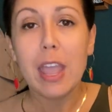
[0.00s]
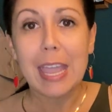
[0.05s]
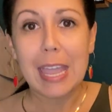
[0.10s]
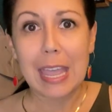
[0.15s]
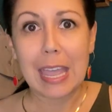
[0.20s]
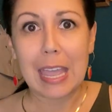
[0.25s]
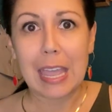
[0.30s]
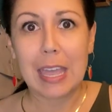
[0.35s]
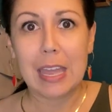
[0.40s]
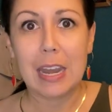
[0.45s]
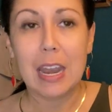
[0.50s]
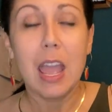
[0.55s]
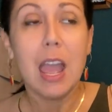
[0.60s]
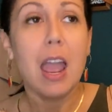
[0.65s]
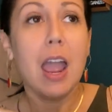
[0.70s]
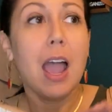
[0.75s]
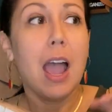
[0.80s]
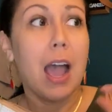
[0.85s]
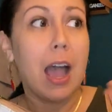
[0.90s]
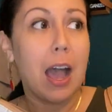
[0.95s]
in
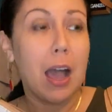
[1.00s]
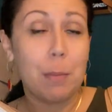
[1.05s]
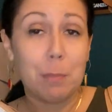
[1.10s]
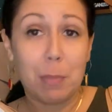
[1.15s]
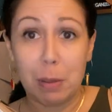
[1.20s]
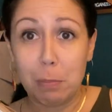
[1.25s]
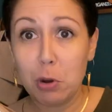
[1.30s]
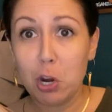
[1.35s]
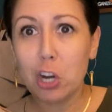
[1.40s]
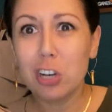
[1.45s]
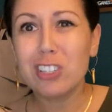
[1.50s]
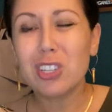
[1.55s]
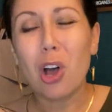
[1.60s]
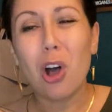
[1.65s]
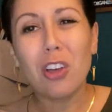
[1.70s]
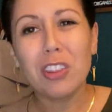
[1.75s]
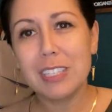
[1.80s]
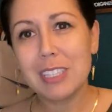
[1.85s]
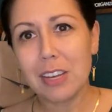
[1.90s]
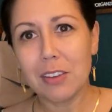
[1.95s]
um, my purse,
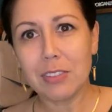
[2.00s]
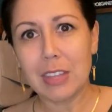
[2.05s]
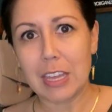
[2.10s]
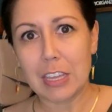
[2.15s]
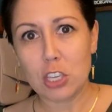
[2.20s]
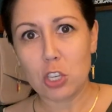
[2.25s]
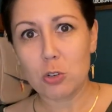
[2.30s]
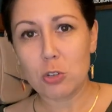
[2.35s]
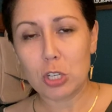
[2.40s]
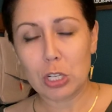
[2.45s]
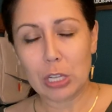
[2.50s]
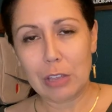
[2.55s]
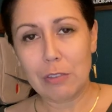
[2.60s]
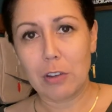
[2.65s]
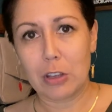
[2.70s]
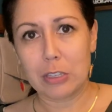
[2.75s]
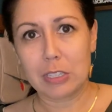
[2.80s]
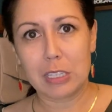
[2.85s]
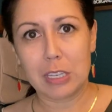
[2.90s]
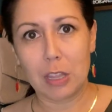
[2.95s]
all the stuff that usually
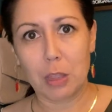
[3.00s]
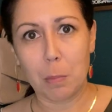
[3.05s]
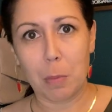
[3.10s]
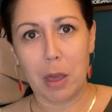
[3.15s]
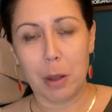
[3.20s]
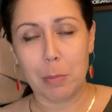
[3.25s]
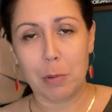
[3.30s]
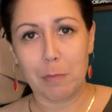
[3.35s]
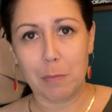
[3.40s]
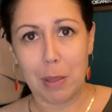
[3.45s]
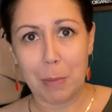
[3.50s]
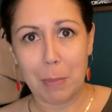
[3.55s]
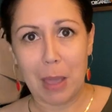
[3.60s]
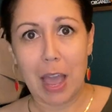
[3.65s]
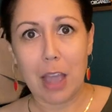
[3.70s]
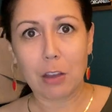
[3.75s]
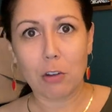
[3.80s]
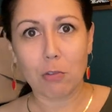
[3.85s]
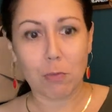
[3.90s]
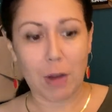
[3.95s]
falls to the bottom of my
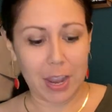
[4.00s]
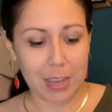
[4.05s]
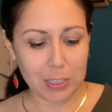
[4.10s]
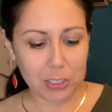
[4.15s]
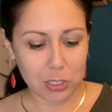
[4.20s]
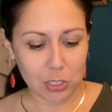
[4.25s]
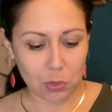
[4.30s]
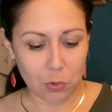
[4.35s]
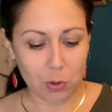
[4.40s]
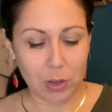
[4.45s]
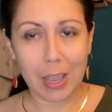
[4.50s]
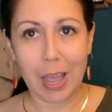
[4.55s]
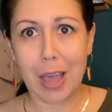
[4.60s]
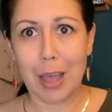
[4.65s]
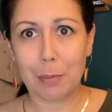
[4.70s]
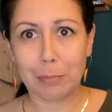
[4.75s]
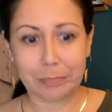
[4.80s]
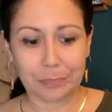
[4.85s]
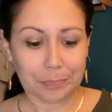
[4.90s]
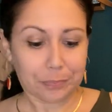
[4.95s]
bag, right? So
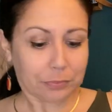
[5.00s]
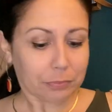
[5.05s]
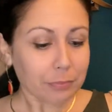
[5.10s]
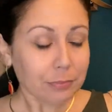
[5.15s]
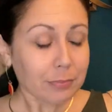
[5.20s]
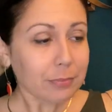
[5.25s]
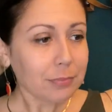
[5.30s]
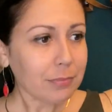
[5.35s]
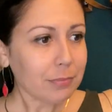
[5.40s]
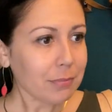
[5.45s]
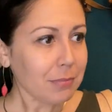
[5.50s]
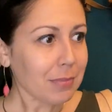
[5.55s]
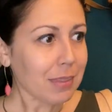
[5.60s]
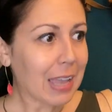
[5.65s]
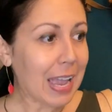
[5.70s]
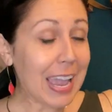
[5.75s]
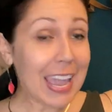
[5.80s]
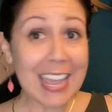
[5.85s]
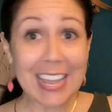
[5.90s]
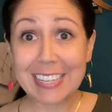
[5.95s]
gum,
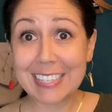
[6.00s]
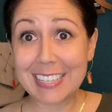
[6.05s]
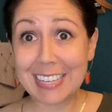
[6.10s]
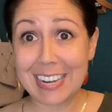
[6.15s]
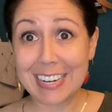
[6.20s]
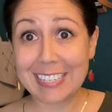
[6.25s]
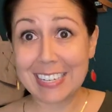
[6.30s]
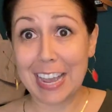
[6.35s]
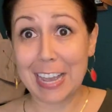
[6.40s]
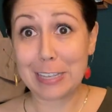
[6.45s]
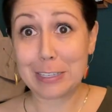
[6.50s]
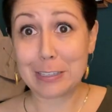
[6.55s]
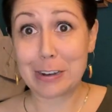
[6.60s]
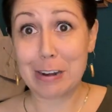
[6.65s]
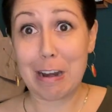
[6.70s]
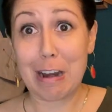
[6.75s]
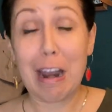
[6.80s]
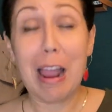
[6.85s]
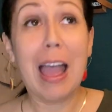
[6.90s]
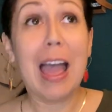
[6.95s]
hand
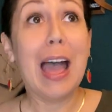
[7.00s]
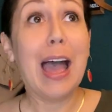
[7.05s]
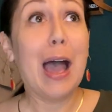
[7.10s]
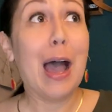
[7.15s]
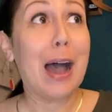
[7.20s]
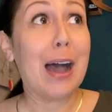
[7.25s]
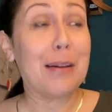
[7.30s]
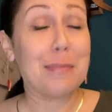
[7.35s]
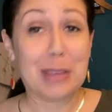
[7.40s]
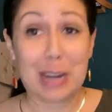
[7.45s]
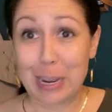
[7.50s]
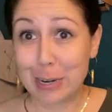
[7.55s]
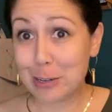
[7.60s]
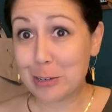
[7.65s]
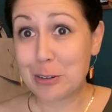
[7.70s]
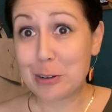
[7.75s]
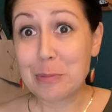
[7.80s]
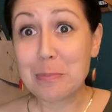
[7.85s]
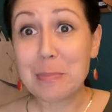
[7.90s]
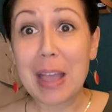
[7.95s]
sanitizer, um, an
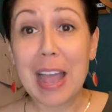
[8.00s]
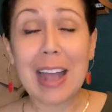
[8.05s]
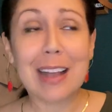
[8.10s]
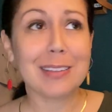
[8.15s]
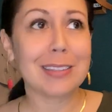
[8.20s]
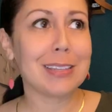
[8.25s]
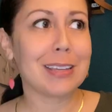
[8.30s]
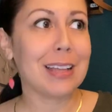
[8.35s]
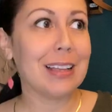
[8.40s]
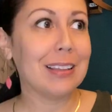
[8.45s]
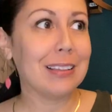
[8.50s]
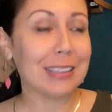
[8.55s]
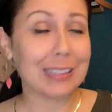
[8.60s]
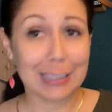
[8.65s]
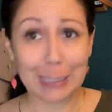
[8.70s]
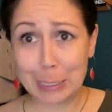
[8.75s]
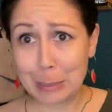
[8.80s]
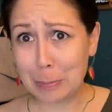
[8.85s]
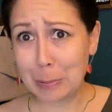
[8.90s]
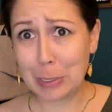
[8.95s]
extra mask,
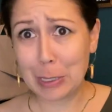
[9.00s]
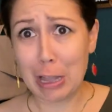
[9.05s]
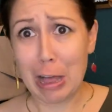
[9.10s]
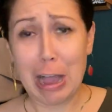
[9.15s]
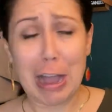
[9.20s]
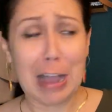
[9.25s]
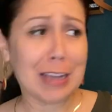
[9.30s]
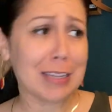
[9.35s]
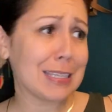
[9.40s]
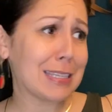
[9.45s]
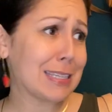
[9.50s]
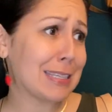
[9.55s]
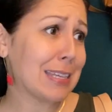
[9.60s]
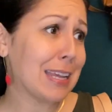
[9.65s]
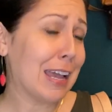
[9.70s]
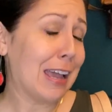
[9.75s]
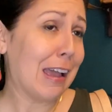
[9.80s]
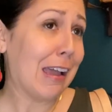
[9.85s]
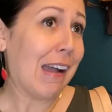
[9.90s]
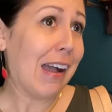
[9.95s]
lip gloss,
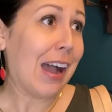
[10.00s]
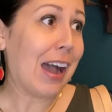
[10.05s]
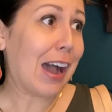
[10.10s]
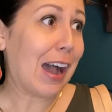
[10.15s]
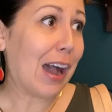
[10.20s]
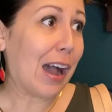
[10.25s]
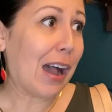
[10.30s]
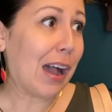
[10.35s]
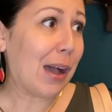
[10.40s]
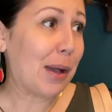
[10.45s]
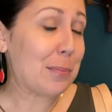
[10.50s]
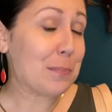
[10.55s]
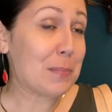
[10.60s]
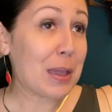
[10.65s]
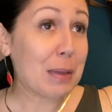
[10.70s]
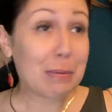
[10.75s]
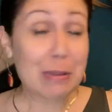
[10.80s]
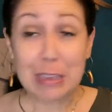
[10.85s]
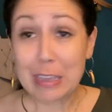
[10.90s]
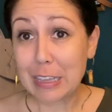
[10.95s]
uh,
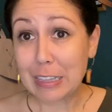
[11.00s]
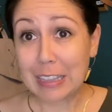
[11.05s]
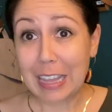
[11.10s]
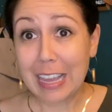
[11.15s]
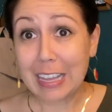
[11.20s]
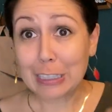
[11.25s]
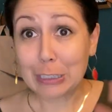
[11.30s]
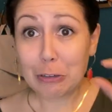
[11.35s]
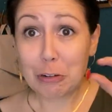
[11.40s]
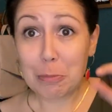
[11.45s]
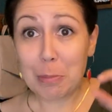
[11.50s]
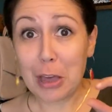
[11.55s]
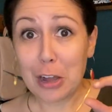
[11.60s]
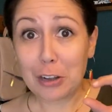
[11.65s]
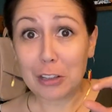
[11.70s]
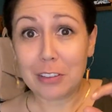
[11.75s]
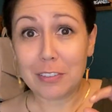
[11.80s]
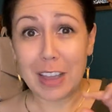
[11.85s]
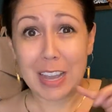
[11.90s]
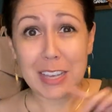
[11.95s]
maybe like a little
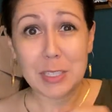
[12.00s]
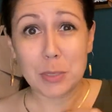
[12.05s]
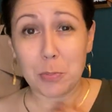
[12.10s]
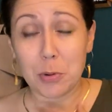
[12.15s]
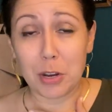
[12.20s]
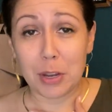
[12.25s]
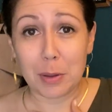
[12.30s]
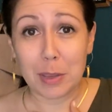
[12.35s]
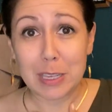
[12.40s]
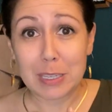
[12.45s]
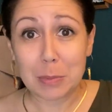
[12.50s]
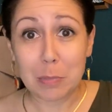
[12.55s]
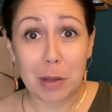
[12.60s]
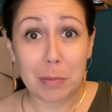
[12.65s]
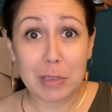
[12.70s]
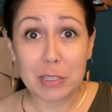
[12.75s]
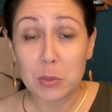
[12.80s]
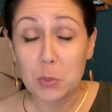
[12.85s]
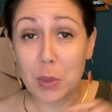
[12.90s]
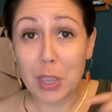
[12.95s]
bottle of aspirin because
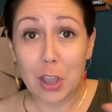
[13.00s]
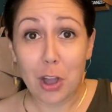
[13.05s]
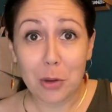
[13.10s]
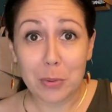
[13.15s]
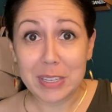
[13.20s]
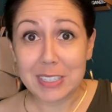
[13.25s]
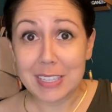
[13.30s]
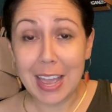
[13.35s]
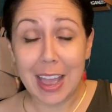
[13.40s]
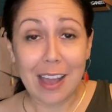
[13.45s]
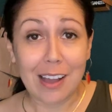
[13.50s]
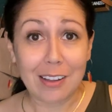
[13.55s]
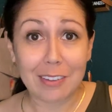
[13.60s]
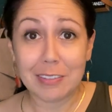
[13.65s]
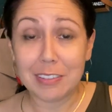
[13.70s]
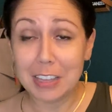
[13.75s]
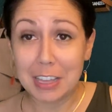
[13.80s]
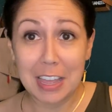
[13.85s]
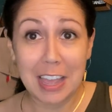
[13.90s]
mamas, we always have